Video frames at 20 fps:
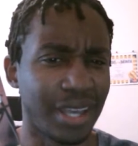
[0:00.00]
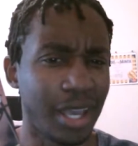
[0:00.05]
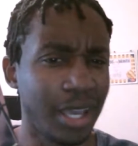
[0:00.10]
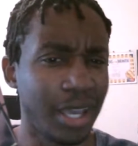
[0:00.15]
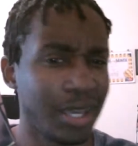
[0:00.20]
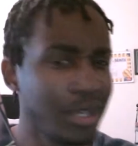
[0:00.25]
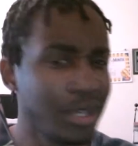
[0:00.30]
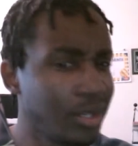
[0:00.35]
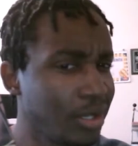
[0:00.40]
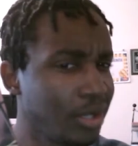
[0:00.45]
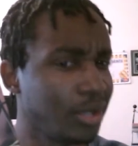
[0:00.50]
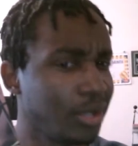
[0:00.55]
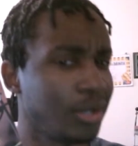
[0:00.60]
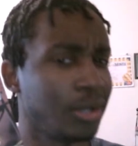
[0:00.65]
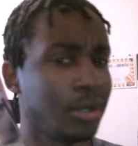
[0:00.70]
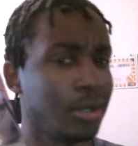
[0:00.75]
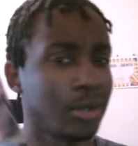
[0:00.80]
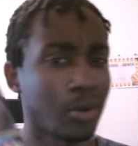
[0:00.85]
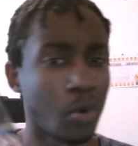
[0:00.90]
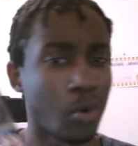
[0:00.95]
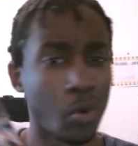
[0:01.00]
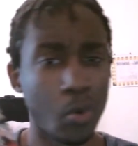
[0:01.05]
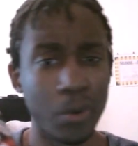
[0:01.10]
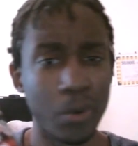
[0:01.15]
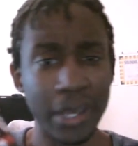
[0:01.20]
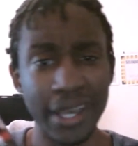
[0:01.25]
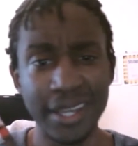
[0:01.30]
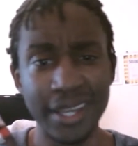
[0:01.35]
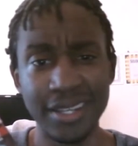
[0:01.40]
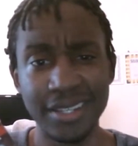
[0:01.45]

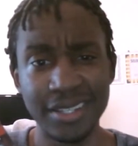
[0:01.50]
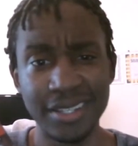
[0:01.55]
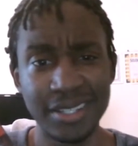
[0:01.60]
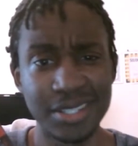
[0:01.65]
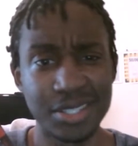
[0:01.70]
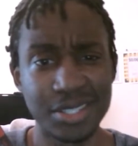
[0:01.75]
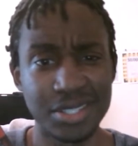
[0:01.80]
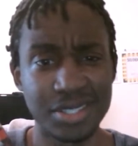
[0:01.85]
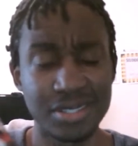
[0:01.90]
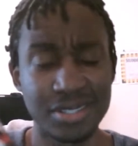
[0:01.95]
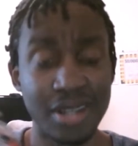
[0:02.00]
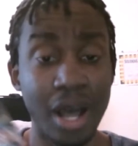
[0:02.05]
$80-ish